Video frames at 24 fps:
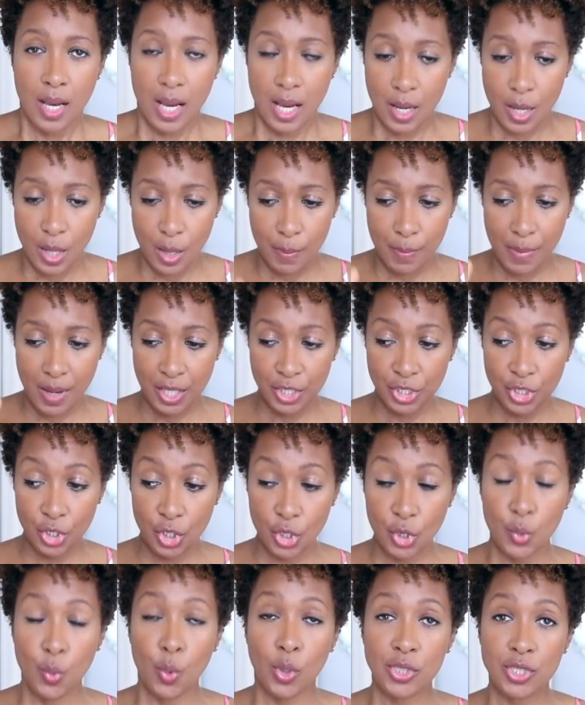um,
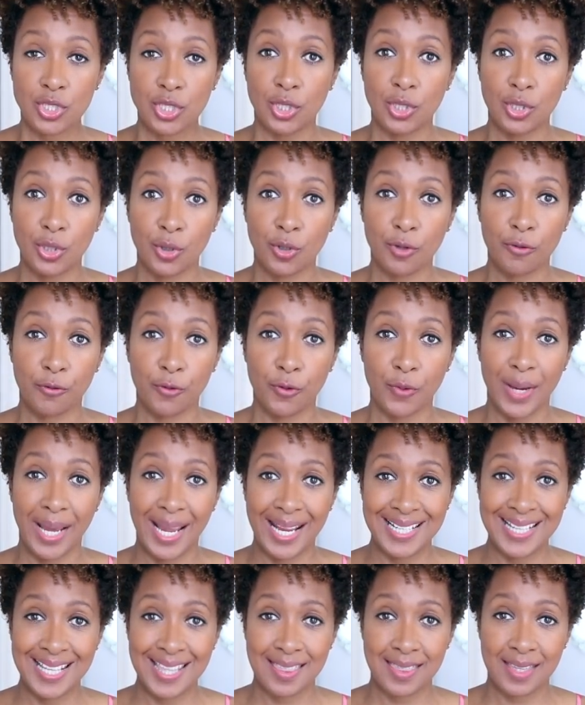you want to look for
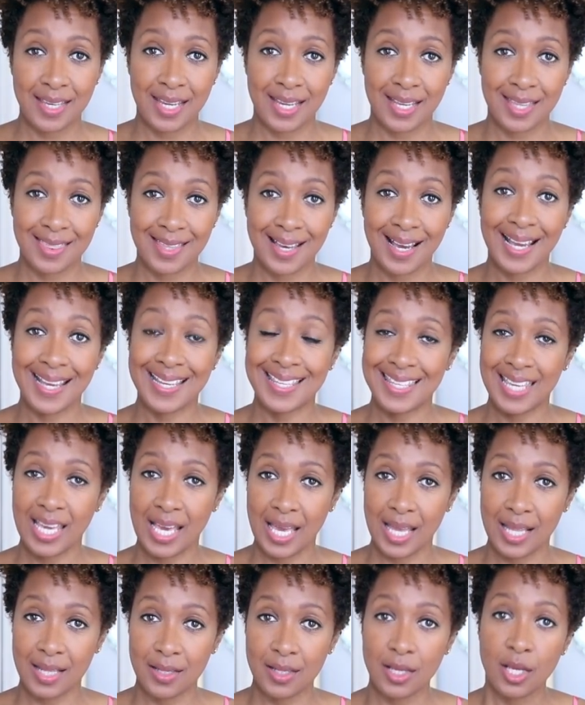anything that,
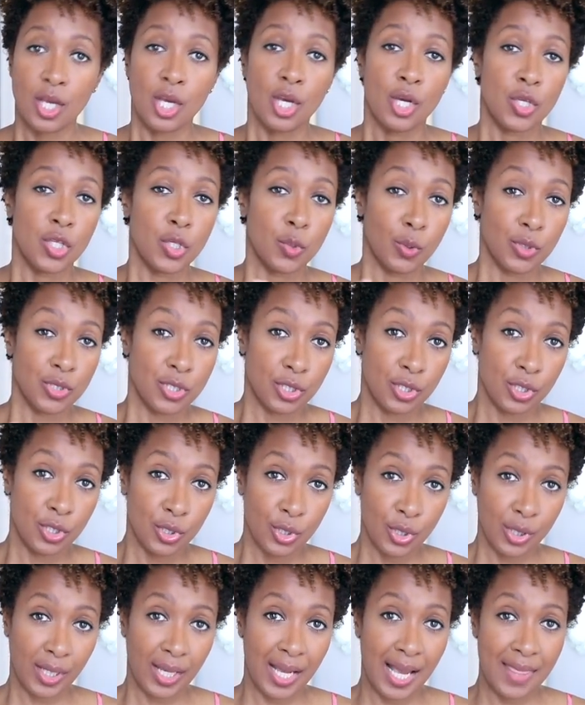again, you want to
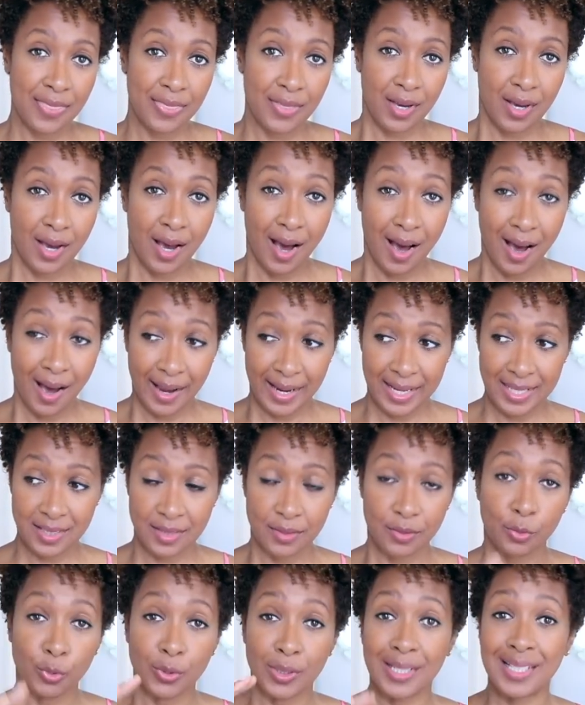look at the height
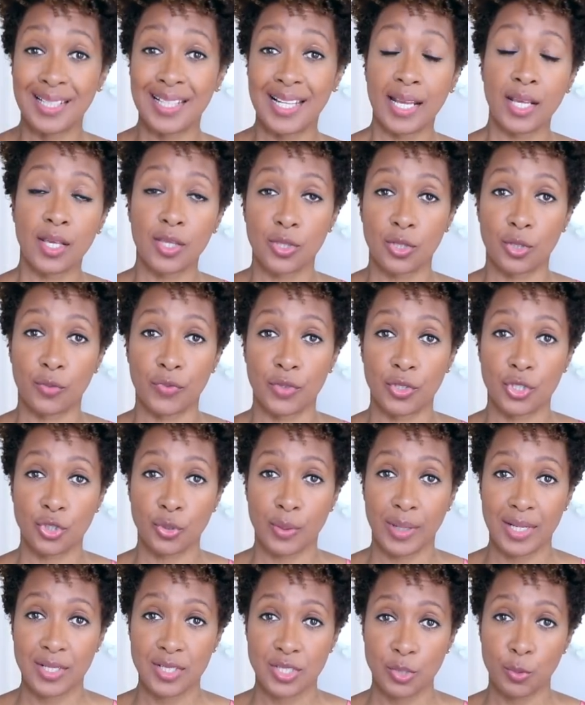or the length of the
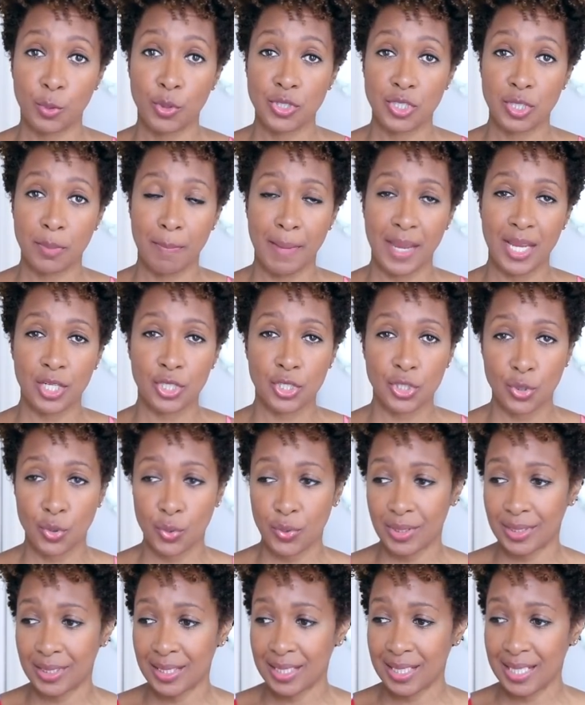dress. You want to make sure
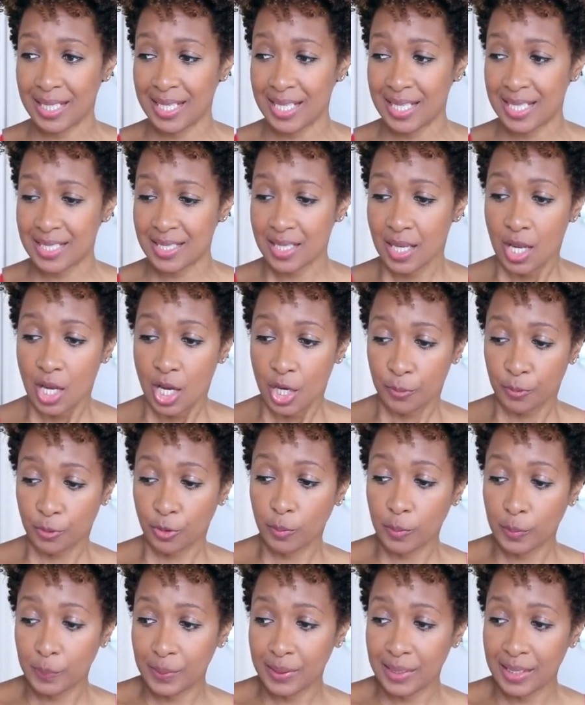that it is
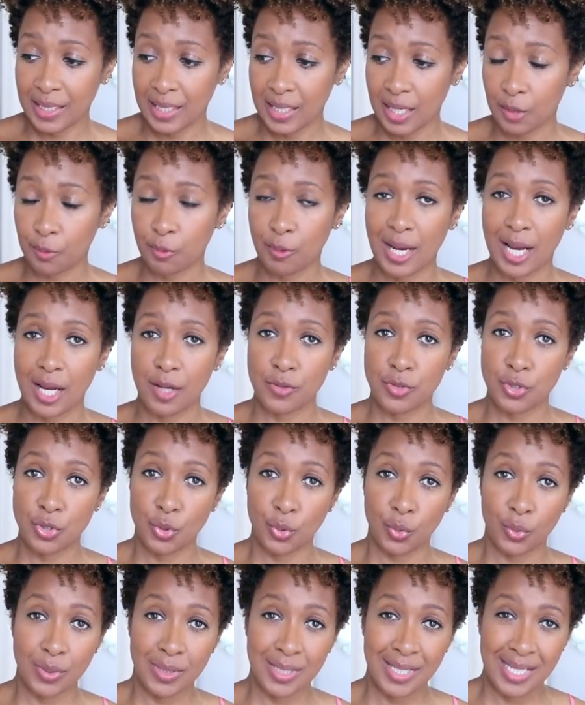probably around
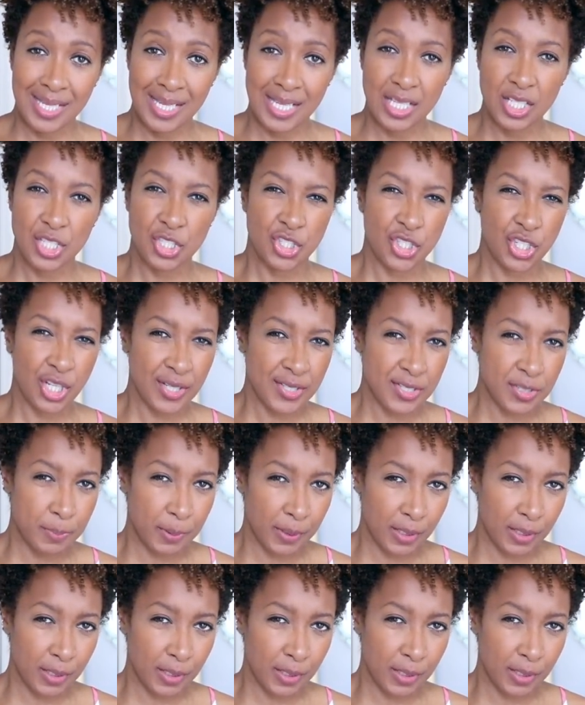your knee, just